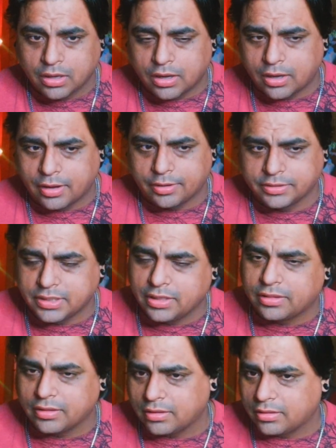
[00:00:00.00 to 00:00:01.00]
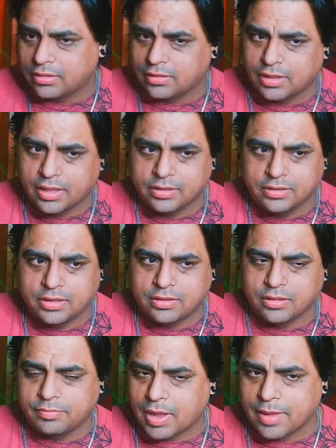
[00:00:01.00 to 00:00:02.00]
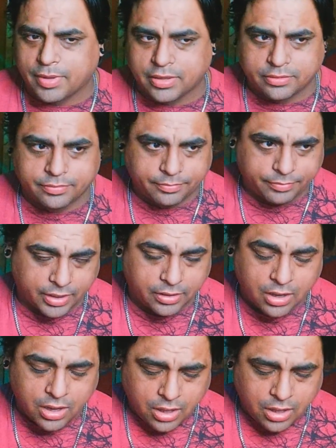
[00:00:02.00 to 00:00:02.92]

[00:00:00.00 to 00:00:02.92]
uh, D C's and D C's Batman. But